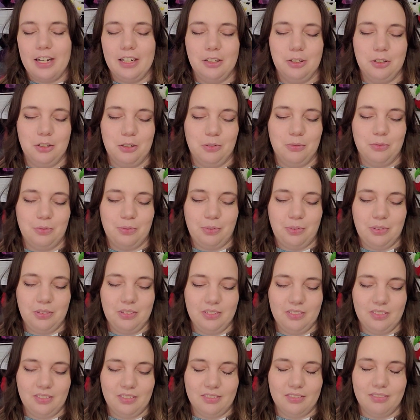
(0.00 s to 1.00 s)
I could have
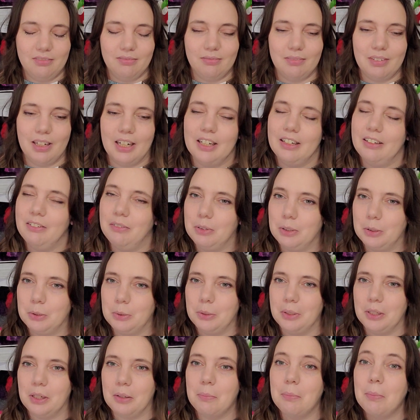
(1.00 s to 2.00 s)
gotten it
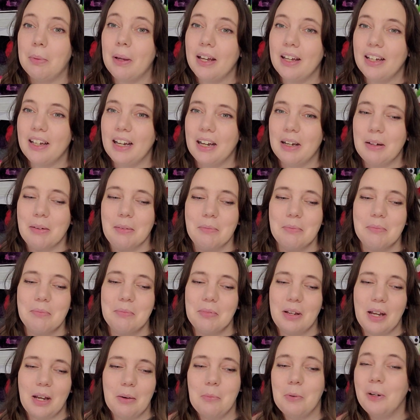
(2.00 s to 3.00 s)
recorded, but
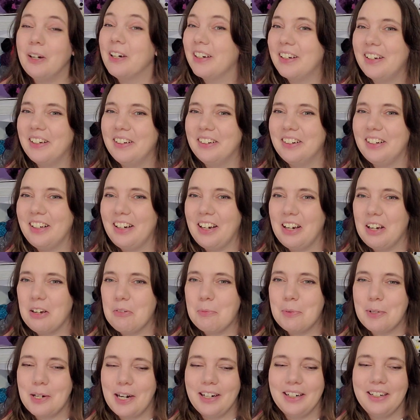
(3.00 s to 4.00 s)
I'm working on it.
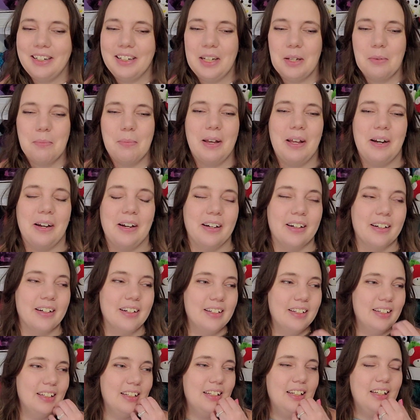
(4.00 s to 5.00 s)
I'm trying to get better.
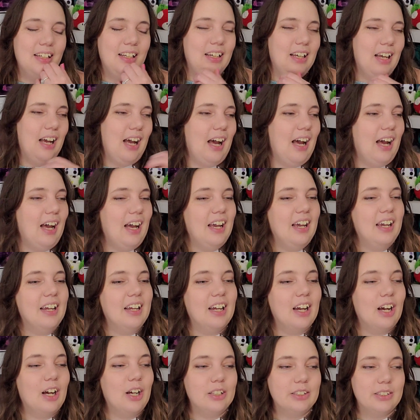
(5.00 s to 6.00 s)

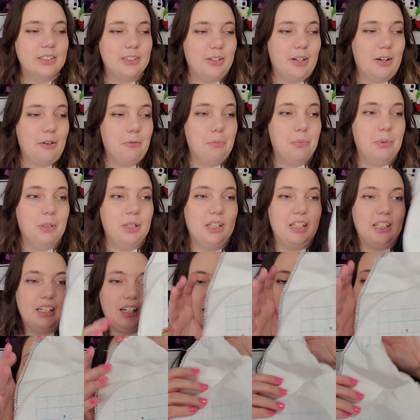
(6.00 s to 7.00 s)
I also have put
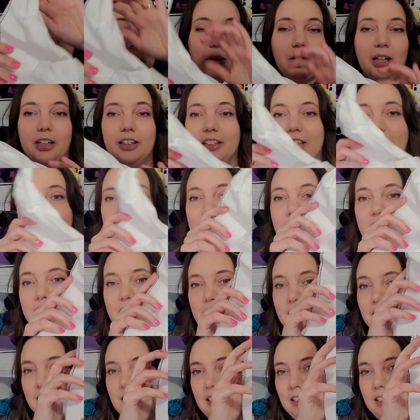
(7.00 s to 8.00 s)
a lot of progress